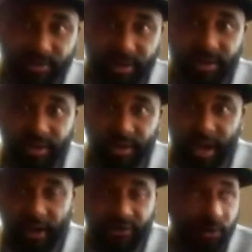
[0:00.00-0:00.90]
music.
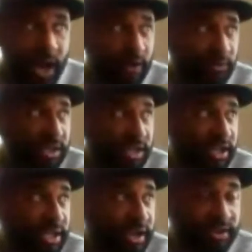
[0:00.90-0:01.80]
I was riding with the
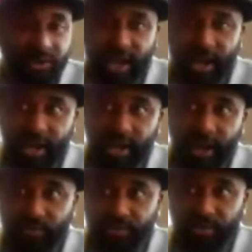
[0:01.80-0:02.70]
kids the other day, and
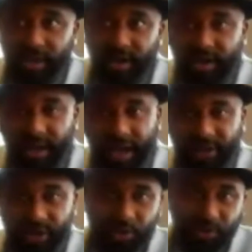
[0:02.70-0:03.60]
they
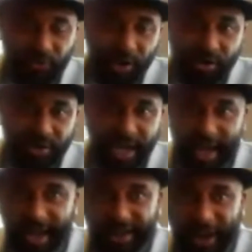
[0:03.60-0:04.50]
Like, do a verse,
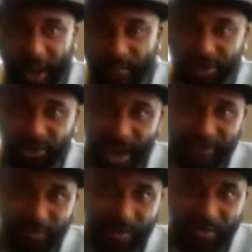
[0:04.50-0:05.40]
Dad. I bet you don't
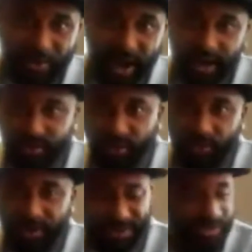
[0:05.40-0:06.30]
have it memorized on
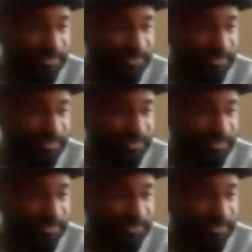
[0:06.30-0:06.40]
me.